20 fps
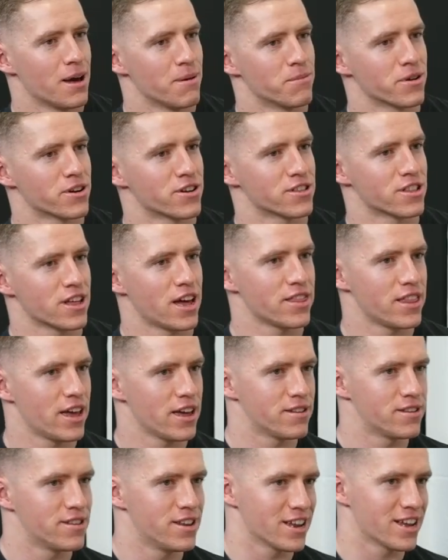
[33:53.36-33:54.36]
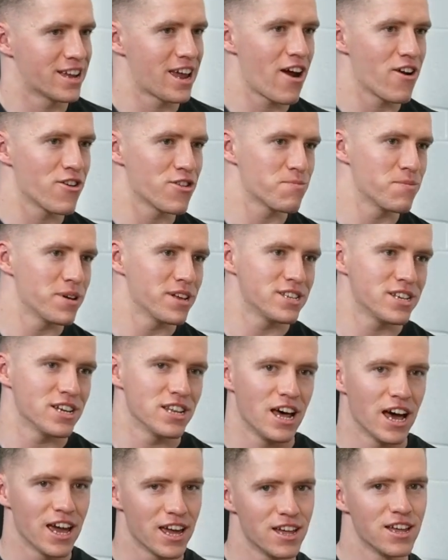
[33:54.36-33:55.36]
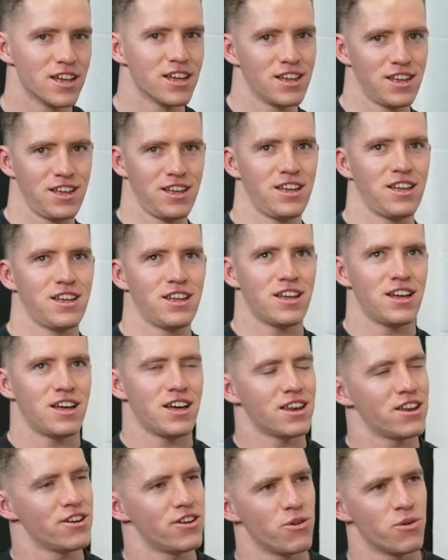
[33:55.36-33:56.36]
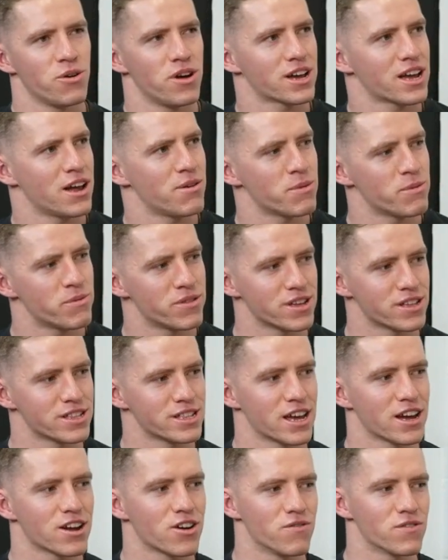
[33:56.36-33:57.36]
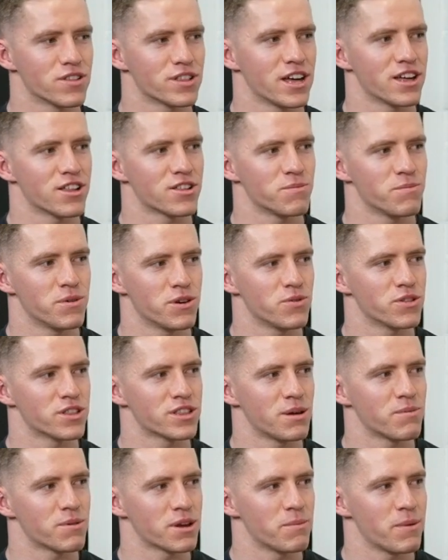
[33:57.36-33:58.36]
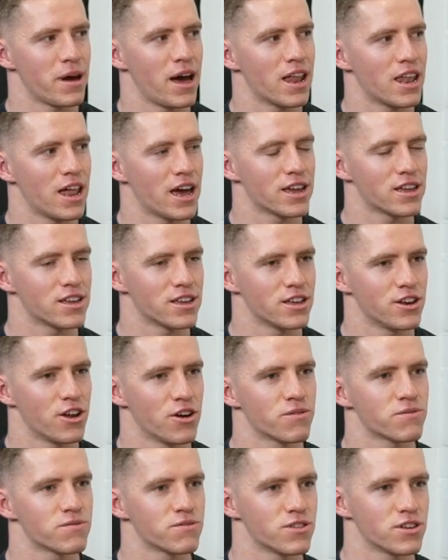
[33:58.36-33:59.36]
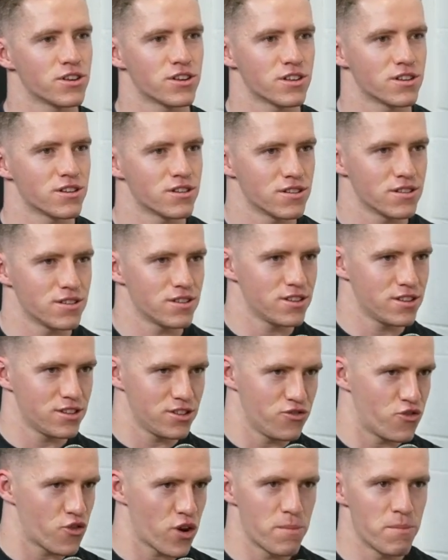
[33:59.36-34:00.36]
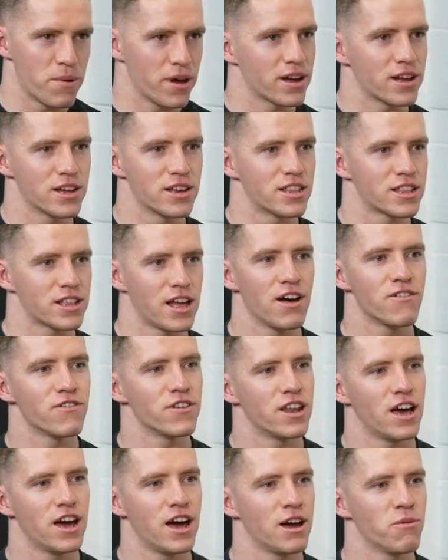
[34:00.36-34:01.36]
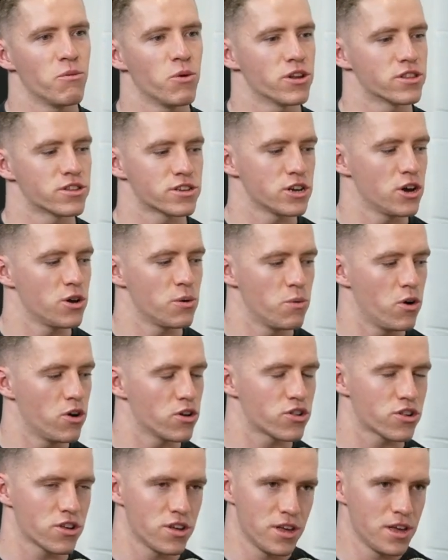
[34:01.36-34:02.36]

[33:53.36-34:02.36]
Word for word: because like they encouraged me to like I don't know. I can't remember the exact conversation, but it was something about like you know you can dream big and stuff, and like I wanted to go and watch